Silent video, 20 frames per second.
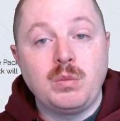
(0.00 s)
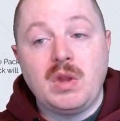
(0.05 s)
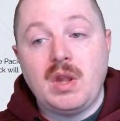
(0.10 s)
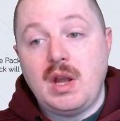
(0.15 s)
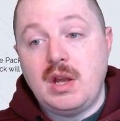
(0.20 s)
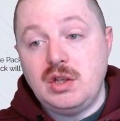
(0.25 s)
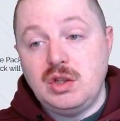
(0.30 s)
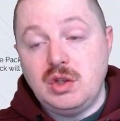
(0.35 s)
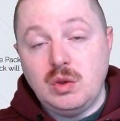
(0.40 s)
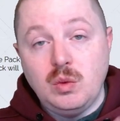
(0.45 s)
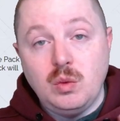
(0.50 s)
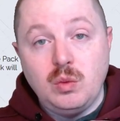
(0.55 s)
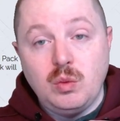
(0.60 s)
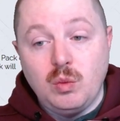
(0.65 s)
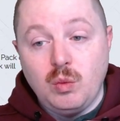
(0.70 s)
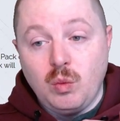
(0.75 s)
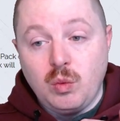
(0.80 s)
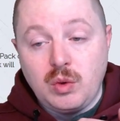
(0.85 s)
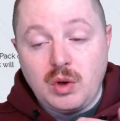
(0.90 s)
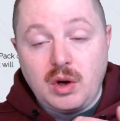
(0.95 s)
and you
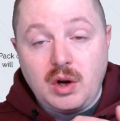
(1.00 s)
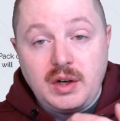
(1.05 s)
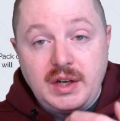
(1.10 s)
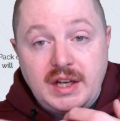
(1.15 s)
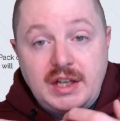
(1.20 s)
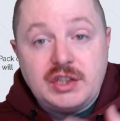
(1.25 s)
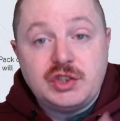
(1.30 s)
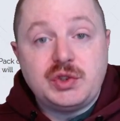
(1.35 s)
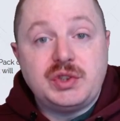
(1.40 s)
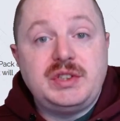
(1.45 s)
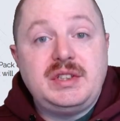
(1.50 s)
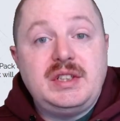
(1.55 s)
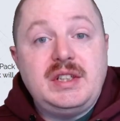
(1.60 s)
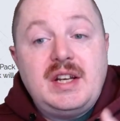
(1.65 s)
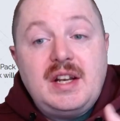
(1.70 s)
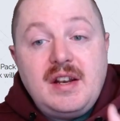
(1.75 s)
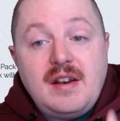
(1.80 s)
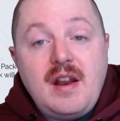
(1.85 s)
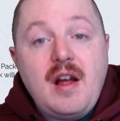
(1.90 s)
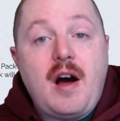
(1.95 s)
are interested
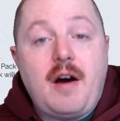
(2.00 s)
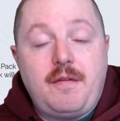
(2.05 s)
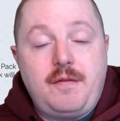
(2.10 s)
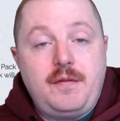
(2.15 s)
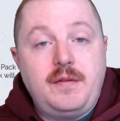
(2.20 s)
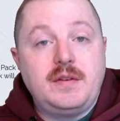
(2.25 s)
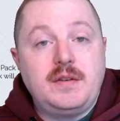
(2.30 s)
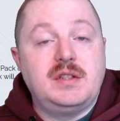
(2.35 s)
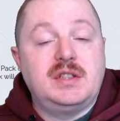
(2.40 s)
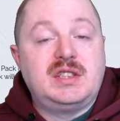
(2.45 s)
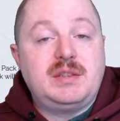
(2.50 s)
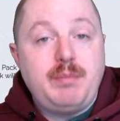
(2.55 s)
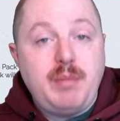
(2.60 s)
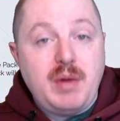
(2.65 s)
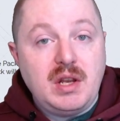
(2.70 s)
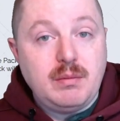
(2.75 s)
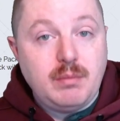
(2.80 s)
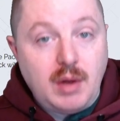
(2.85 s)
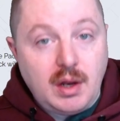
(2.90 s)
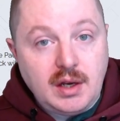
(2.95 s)
enough to
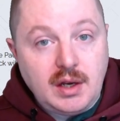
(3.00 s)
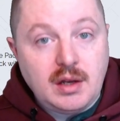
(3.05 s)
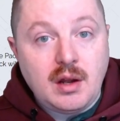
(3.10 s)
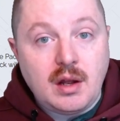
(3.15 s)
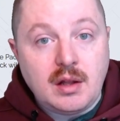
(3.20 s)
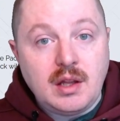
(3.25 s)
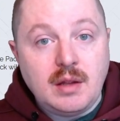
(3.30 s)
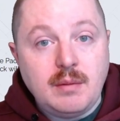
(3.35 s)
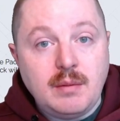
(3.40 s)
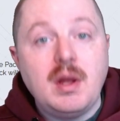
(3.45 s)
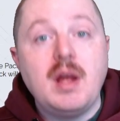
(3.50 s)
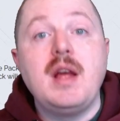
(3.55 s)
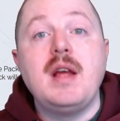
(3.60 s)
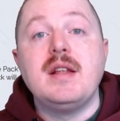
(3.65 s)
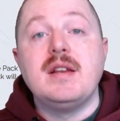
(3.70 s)
spend money on them,